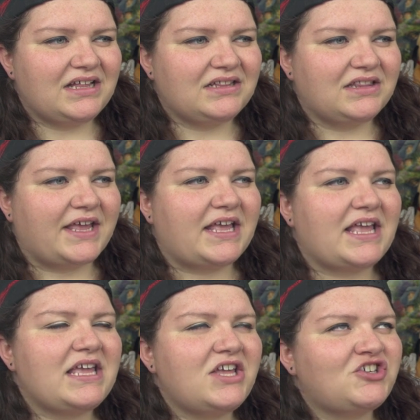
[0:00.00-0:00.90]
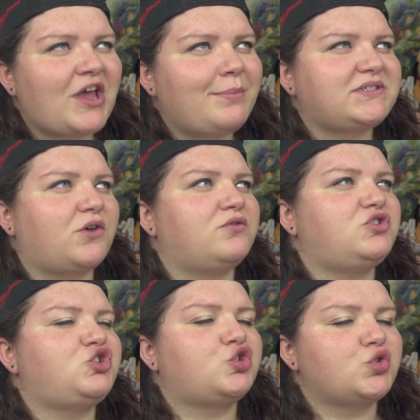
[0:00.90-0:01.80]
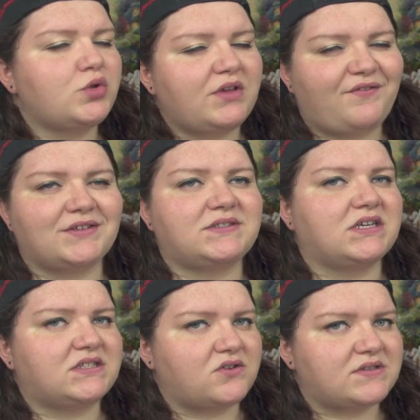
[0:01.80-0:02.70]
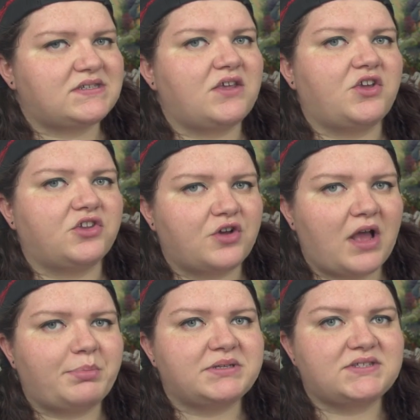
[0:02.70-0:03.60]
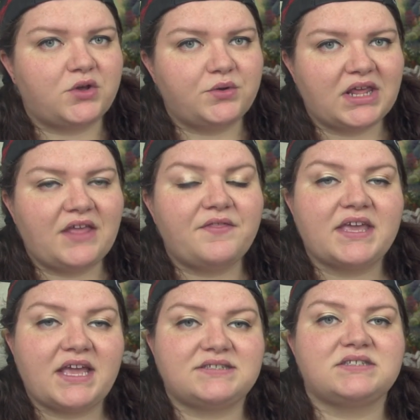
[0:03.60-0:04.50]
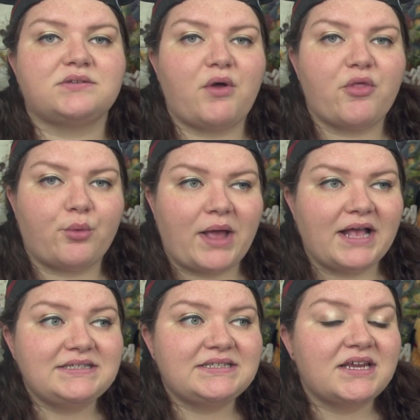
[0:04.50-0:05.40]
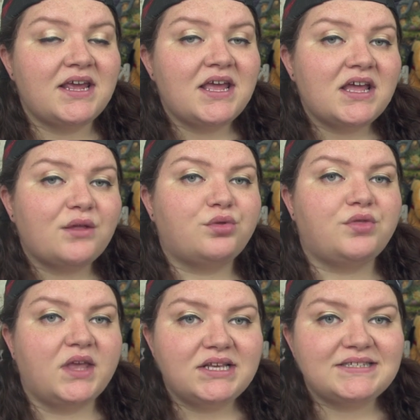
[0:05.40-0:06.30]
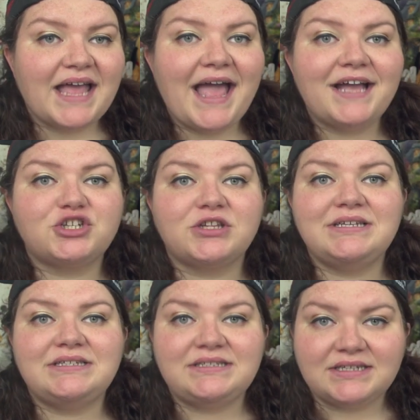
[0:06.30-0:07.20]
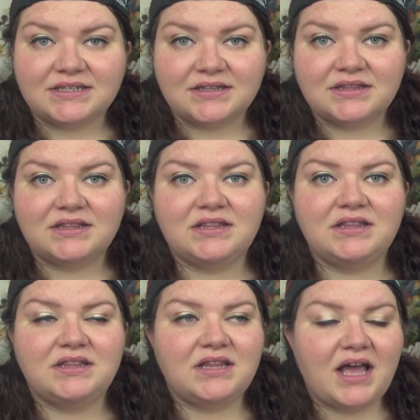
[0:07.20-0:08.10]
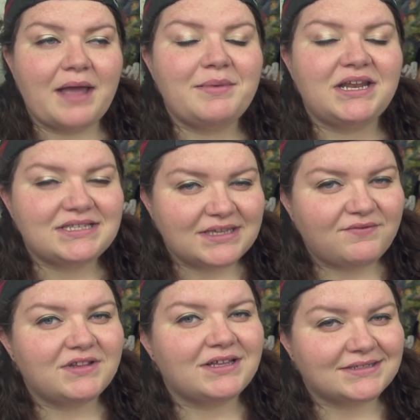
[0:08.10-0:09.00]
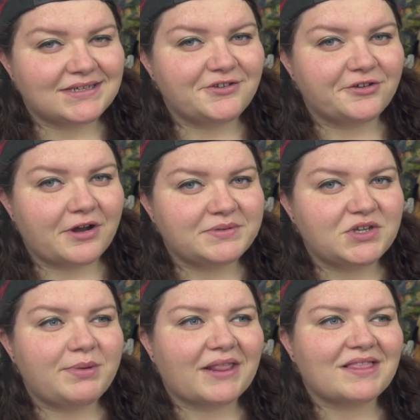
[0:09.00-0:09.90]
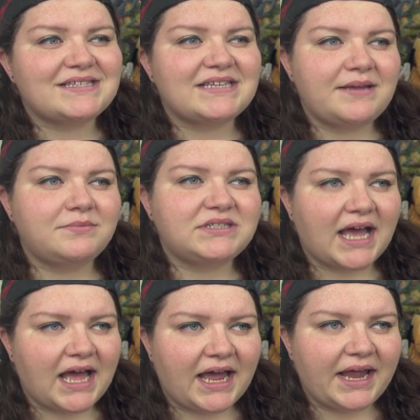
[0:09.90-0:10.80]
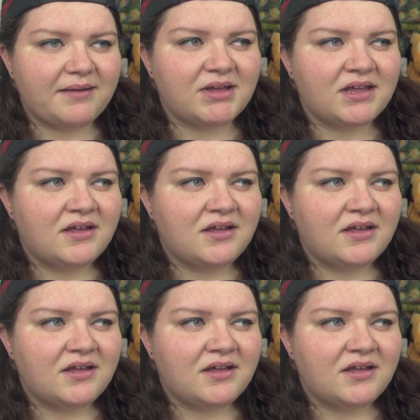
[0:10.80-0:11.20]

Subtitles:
like, each episode truly feels like its own singular episode in the cases of all the rest. This actually didn't. I mean, it did feel like a singular episode, but at the same time,